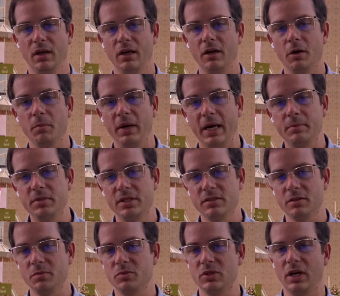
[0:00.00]
In our
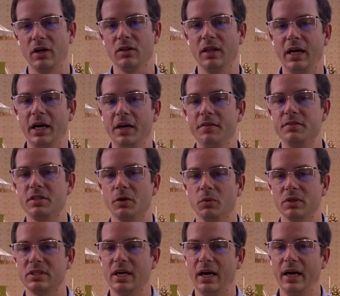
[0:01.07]
baptisms, our lives that
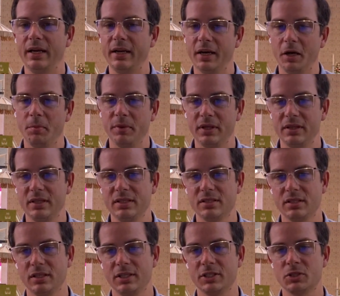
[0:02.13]
were tied up in these
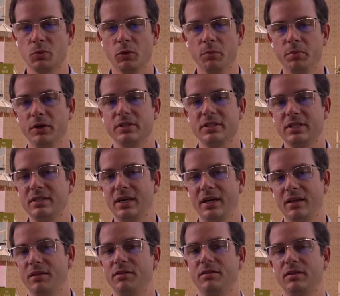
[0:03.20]
things were put to
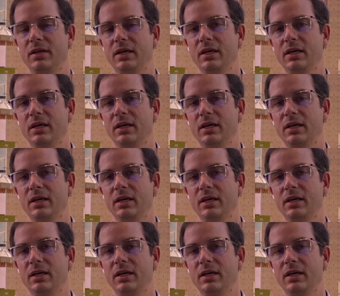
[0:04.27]
death,